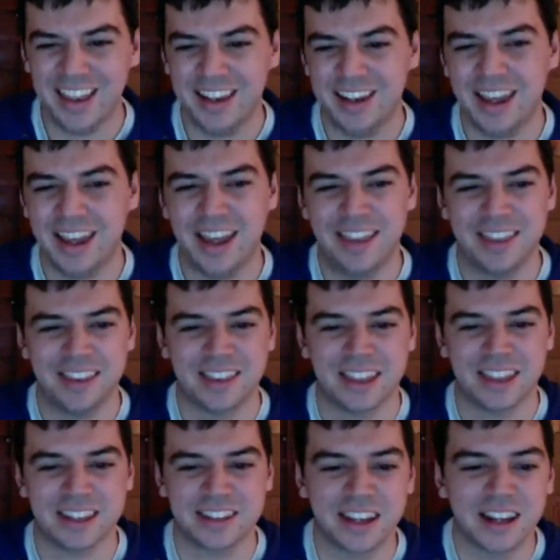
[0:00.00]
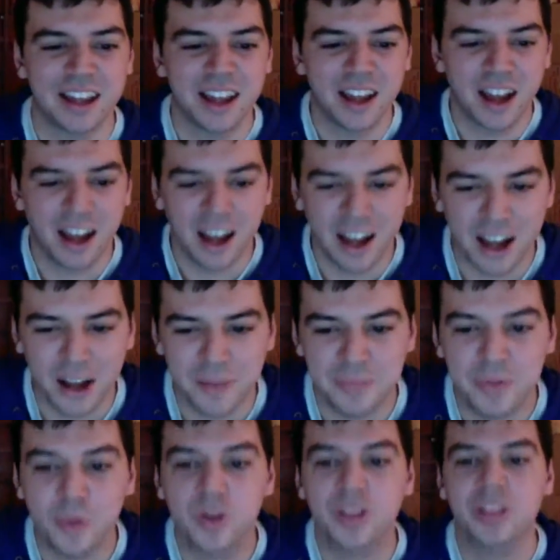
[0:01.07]
I think that's it.
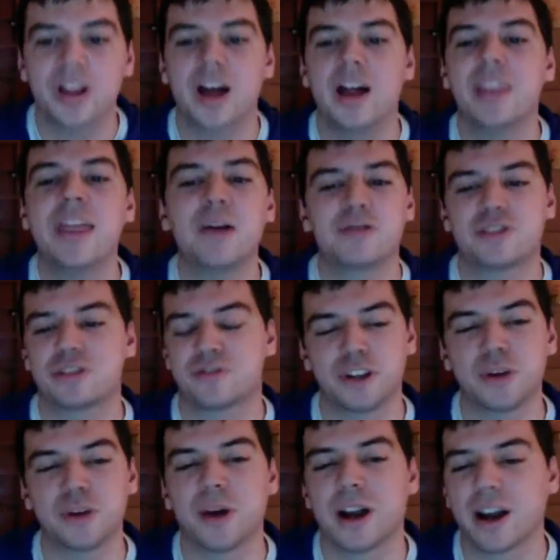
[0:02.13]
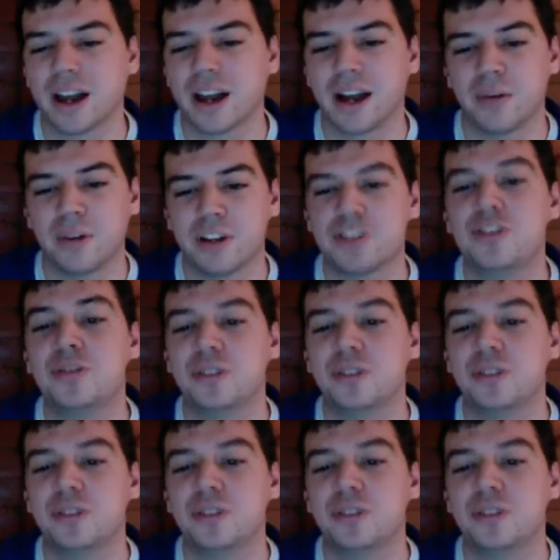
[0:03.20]
And that was just for you, Eric. I wanted you to